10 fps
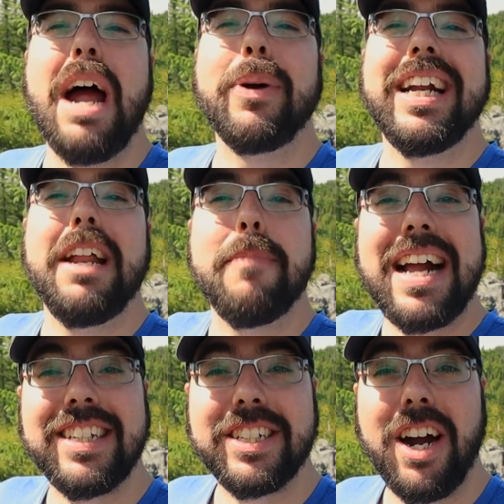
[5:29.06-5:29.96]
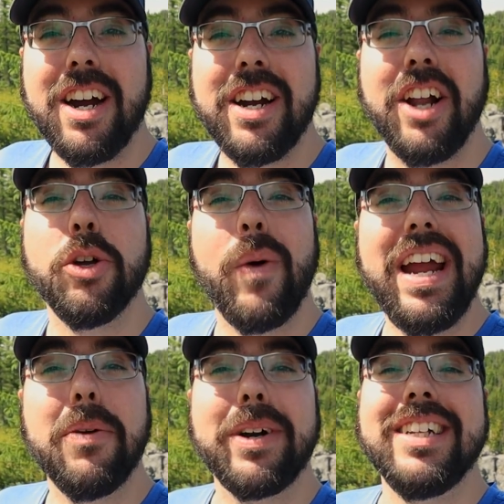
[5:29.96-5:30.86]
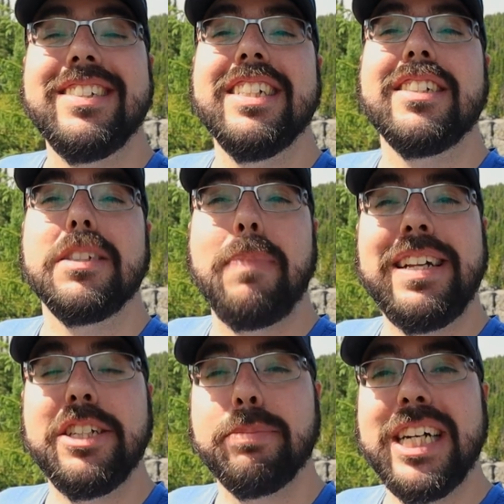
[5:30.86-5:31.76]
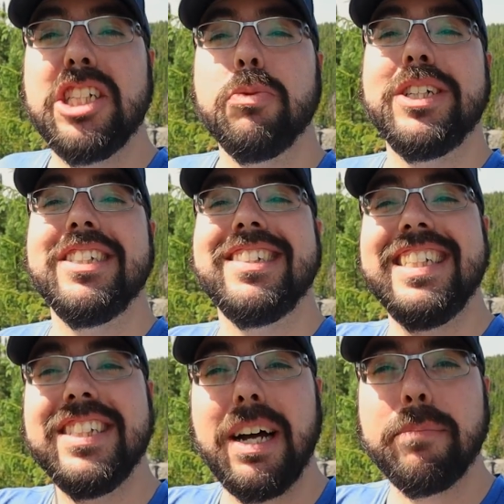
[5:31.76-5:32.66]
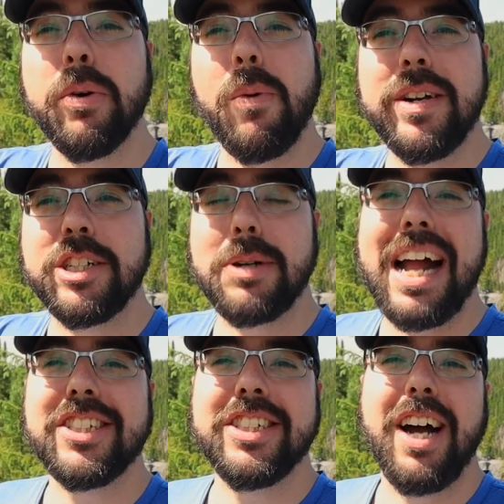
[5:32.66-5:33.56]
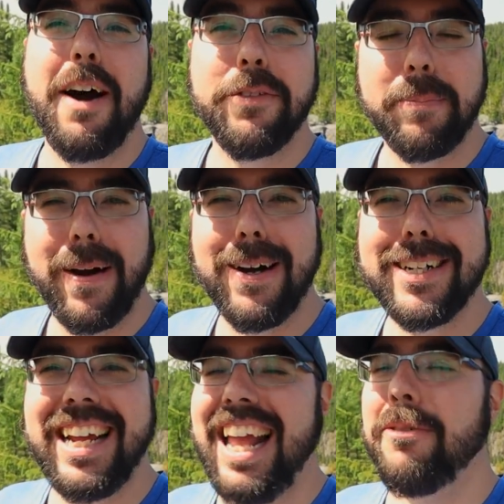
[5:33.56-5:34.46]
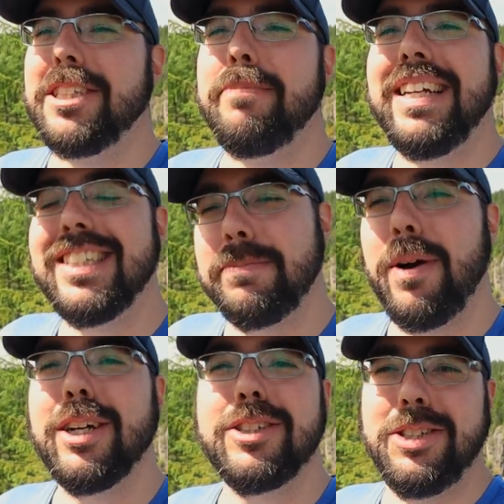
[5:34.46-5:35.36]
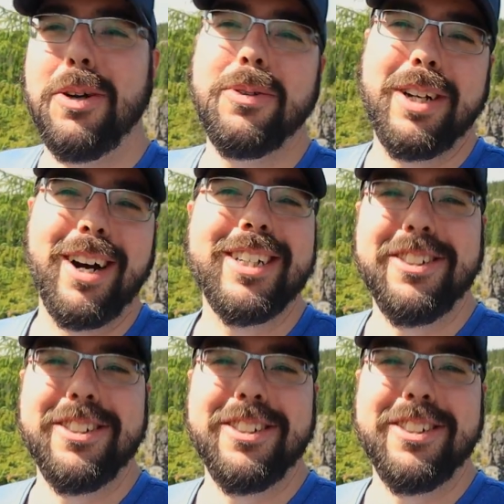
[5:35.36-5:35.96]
Now we're gonna head back to the car, and on the way, we're gonna see the suspended bridge, which is the number one attraction of the park and which makes this park so darn